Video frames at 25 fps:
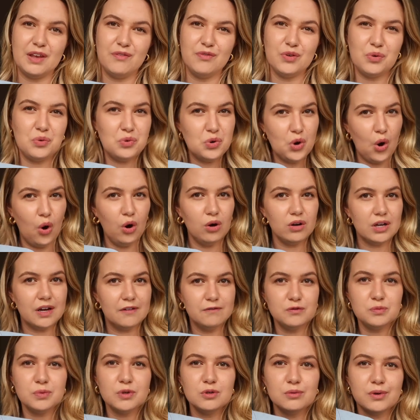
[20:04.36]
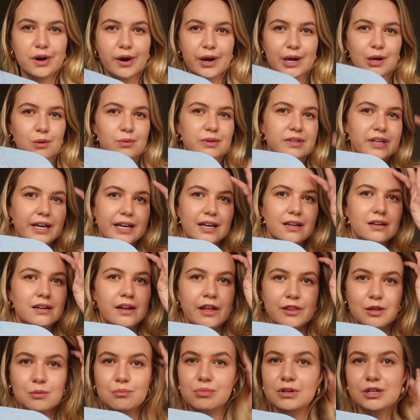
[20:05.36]
If you're not comfortable wearing it with like
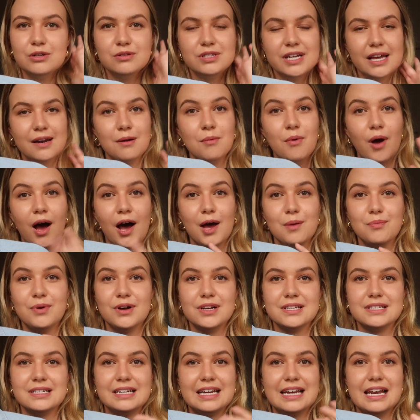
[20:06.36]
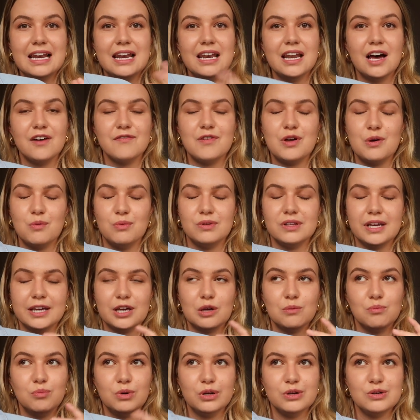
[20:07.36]
another blue denim, I personally love it with like
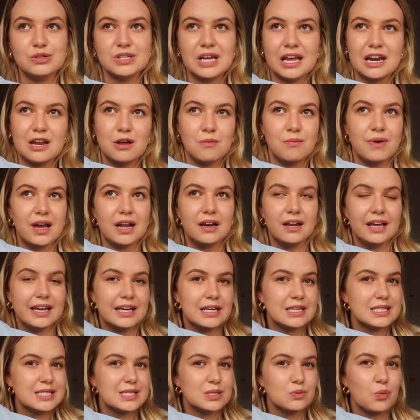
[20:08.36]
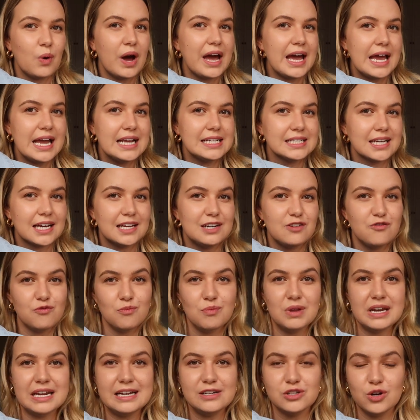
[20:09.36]
a blue denim and like a suede kind of
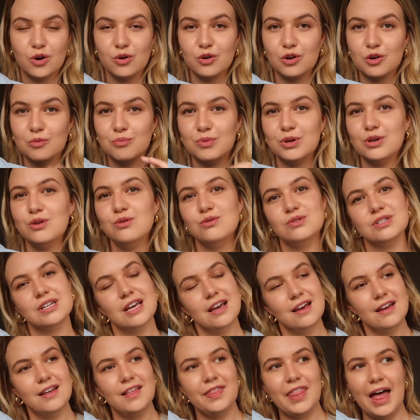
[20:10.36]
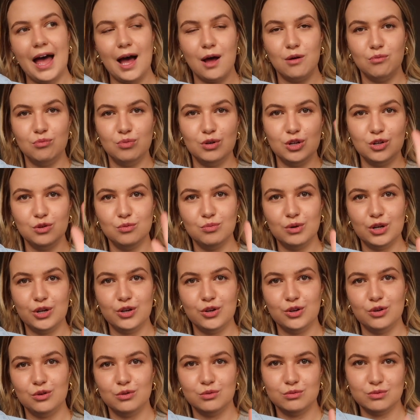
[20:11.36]
mini tonka boot. That blue,
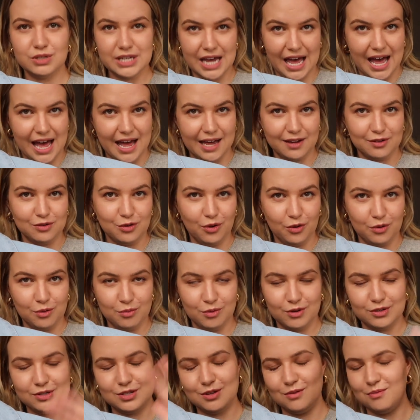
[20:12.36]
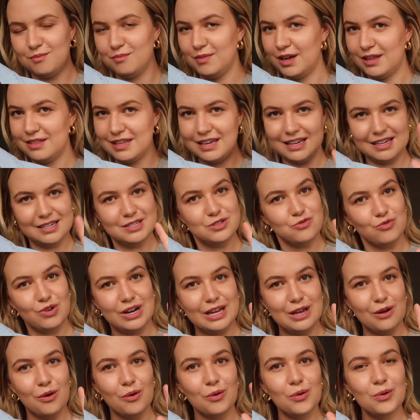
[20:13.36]
blue tan on the bottom I think is
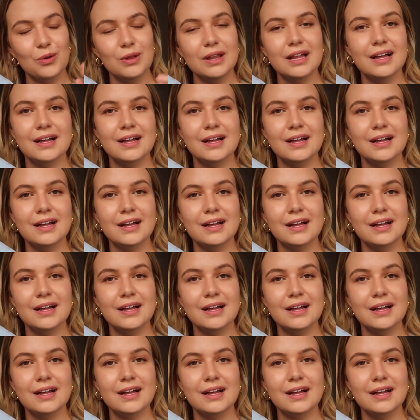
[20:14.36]
really cool.